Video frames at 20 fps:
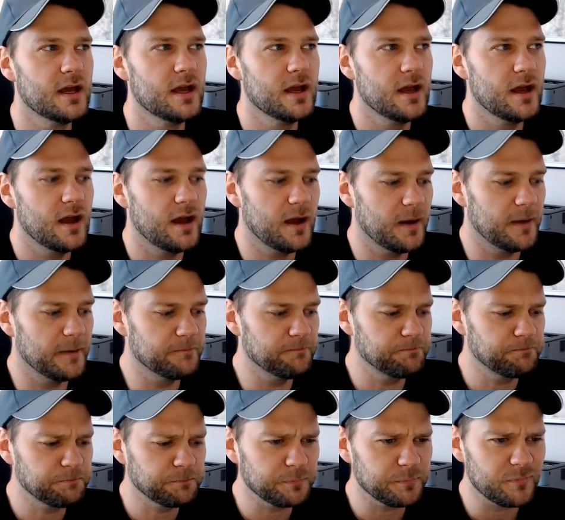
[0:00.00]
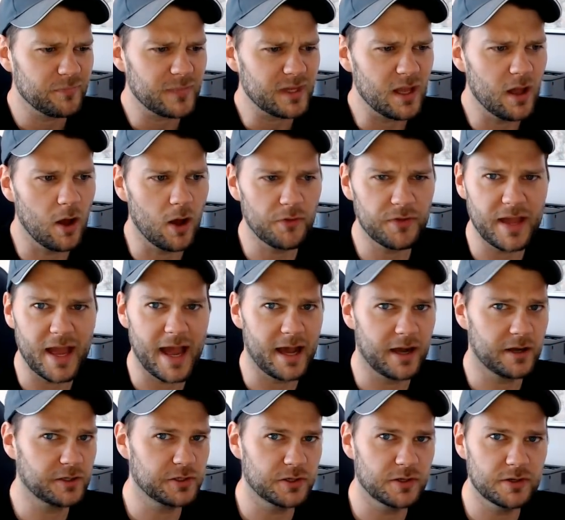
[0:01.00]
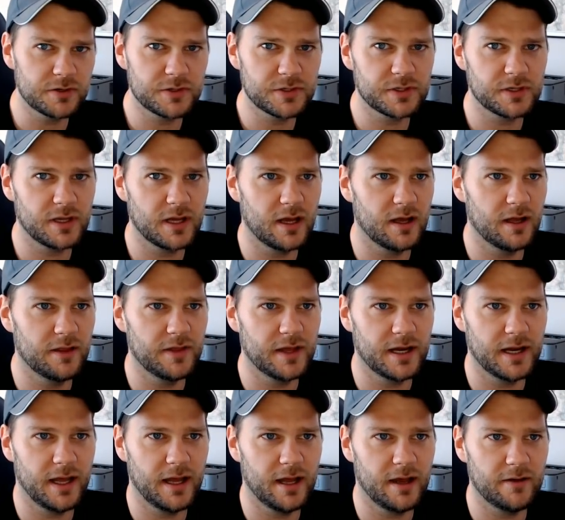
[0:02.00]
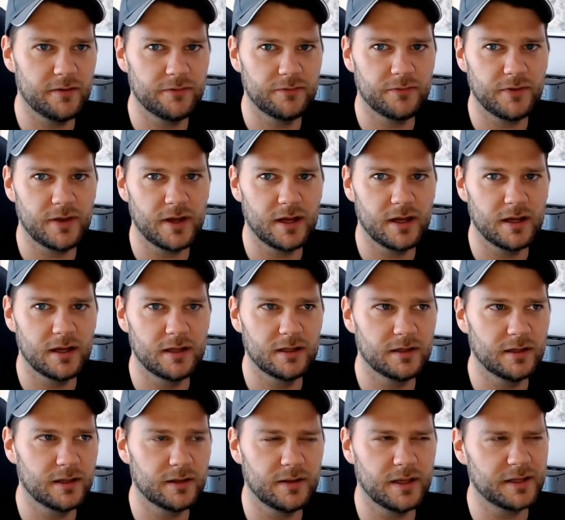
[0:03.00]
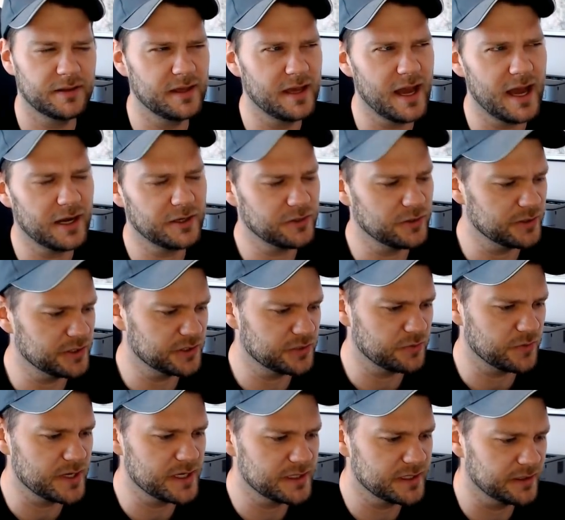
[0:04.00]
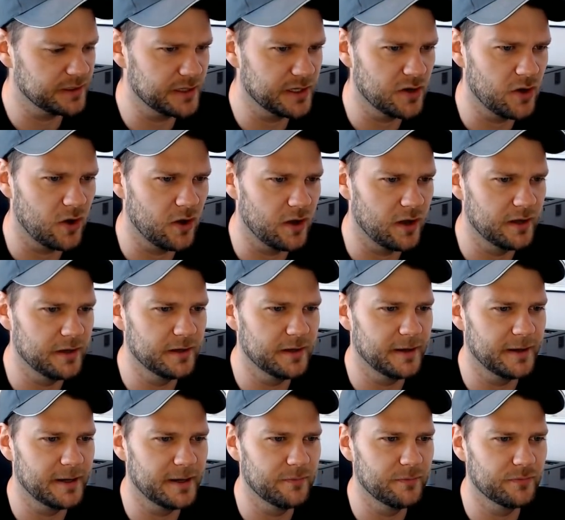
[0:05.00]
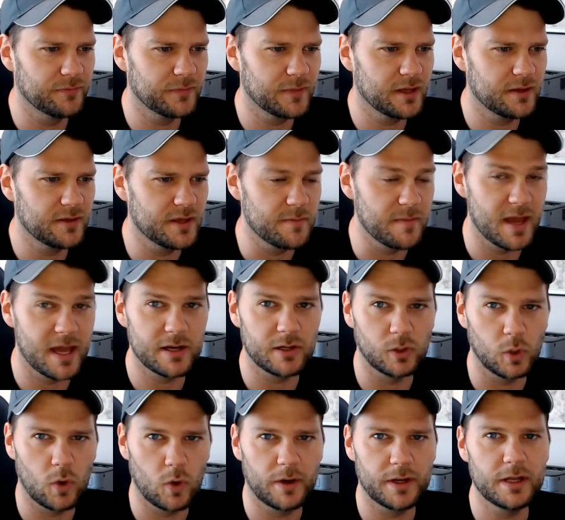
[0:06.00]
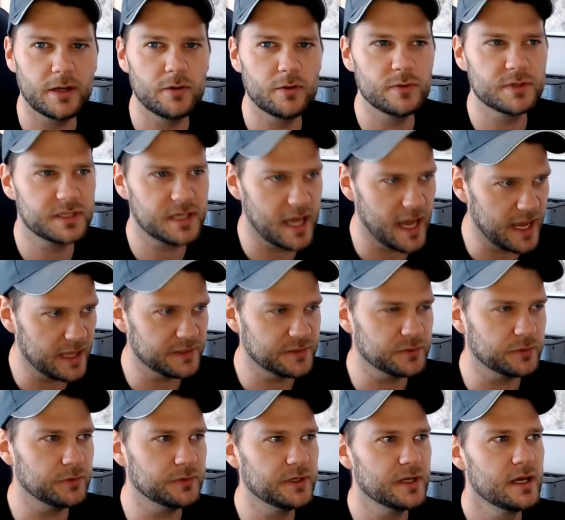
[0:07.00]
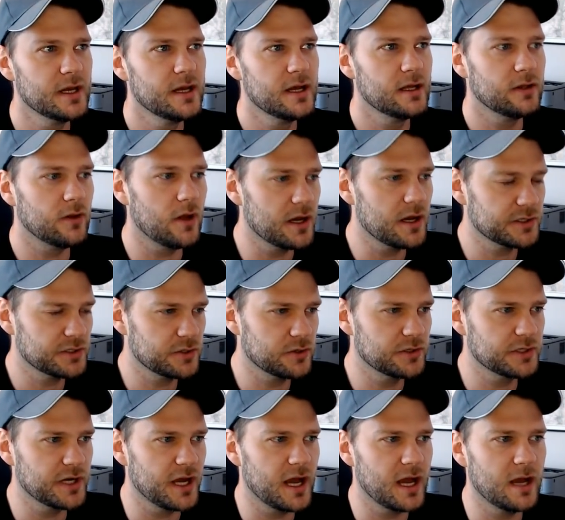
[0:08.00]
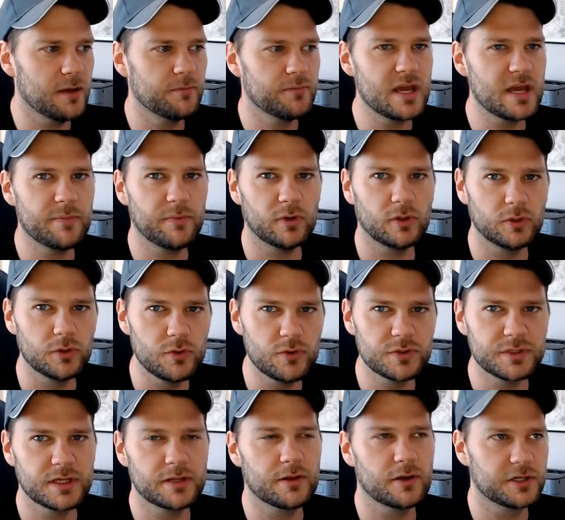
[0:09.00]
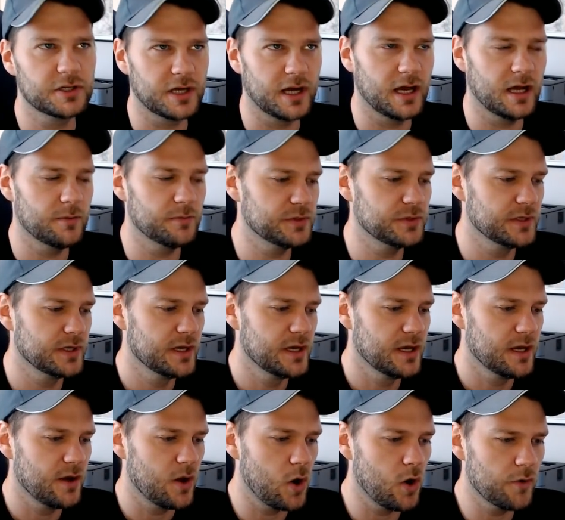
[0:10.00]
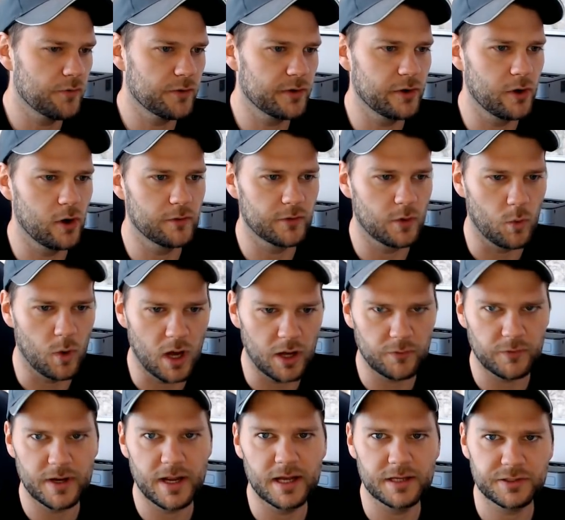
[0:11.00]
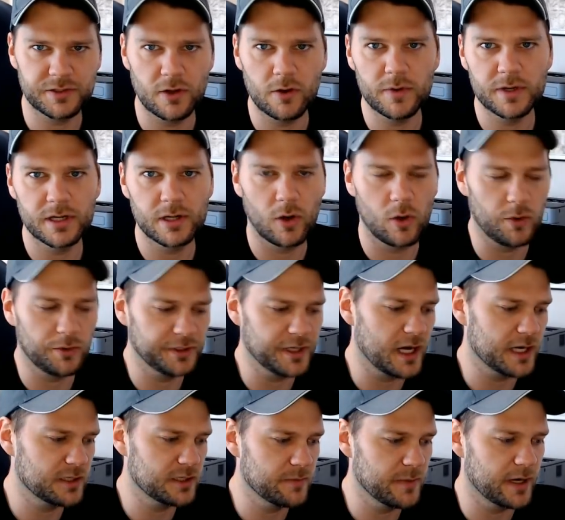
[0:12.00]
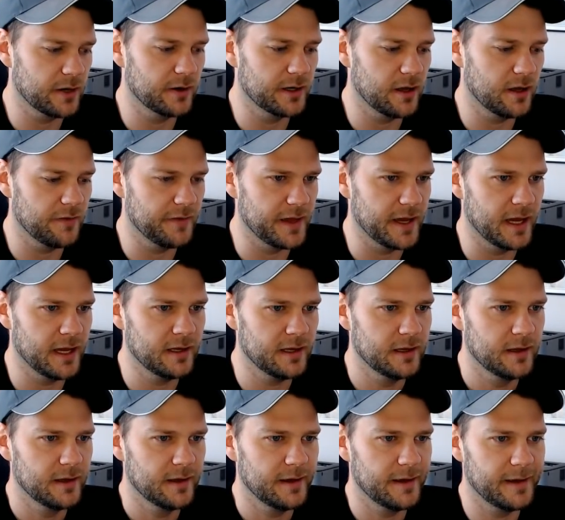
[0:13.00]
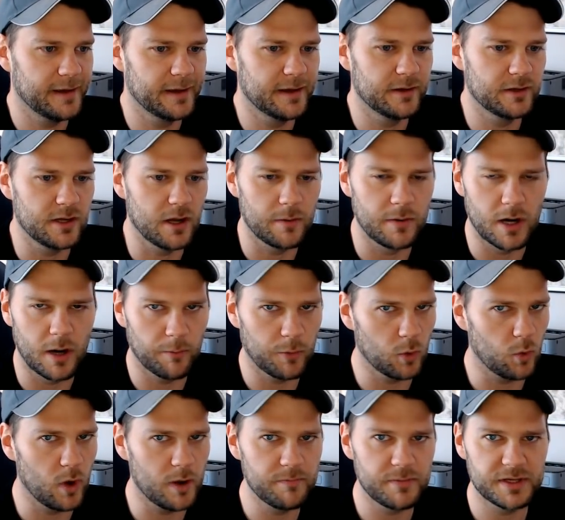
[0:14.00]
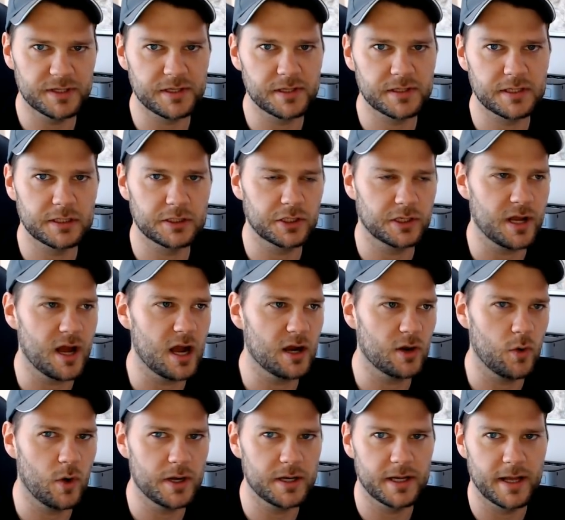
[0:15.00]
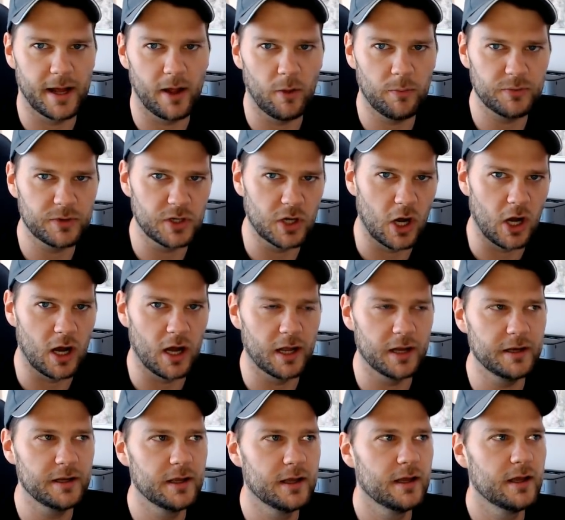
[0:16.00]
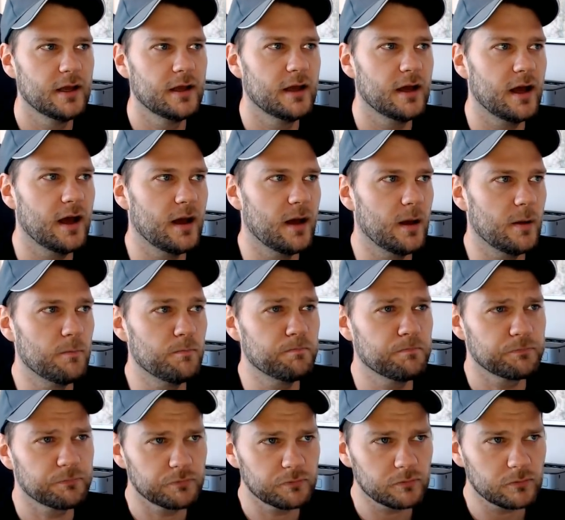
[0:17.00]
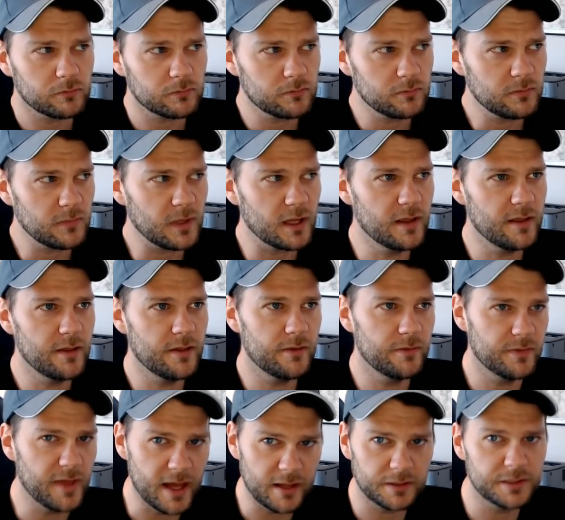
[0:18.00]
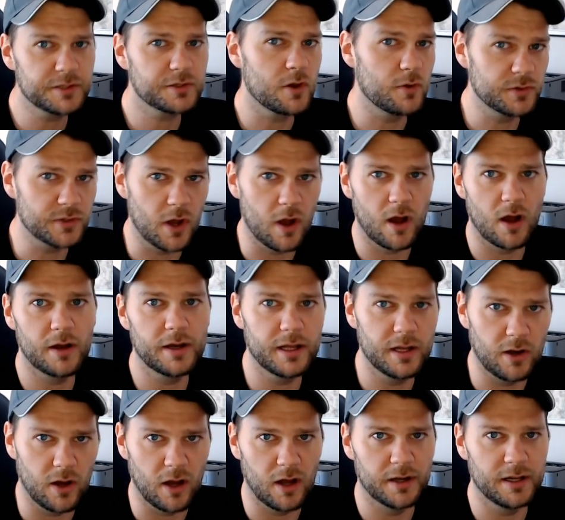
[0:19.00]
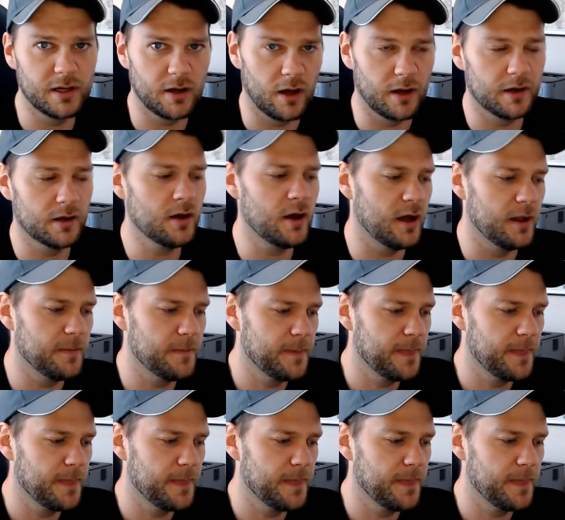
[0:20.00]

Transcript: Um, all the actors uh, that have, uh, like the actor just recently on um, The Mandalorian, who was canceled, lost her job, people losing their jobs over and over. Juan Riesco, we did a whole documentary on that, and you know, number one business in Chicago on Yelp, gone. Um, that list goes on and on and on and on.